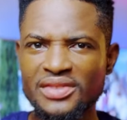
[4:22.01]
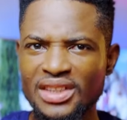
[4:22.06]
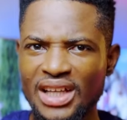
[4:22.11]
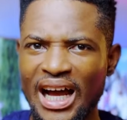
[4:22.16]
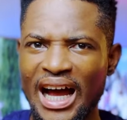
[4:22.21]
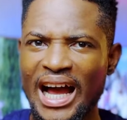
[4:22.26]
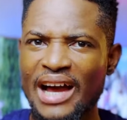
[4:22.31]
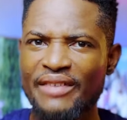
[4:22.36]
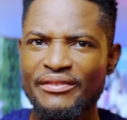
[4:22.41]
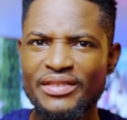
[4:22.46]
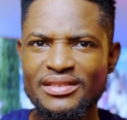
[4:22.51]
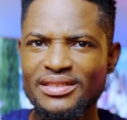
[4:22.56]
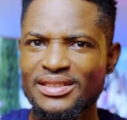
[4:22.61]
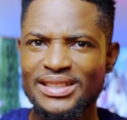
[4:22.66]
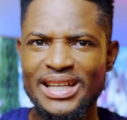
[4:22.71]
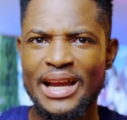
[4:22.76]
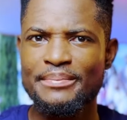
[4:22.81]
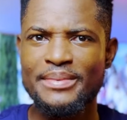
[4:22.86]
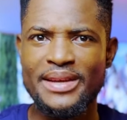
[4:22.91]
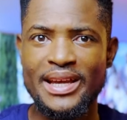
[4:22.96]
I haven't
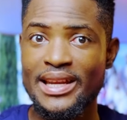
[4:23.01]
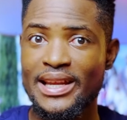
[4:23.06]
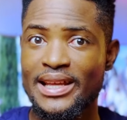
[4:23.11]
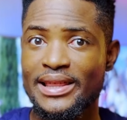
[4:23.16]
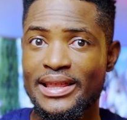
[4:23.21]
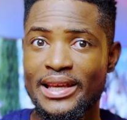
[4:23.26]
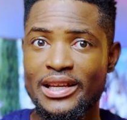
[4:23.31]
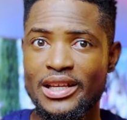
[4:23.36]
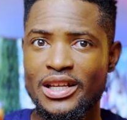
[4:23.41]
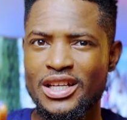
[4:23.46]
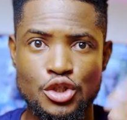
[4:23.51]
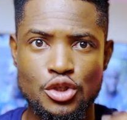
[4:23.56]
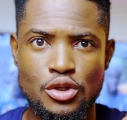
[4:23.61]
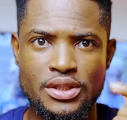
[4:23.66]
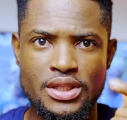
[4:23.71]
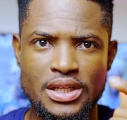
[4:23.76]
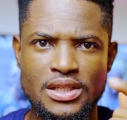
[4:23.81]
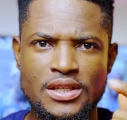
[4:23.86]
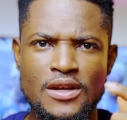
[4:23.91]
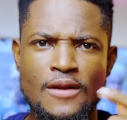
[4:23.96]
typed anything in
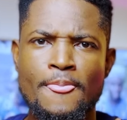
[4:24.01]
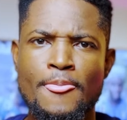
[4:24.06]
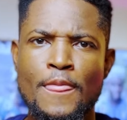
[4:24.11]
shorthand.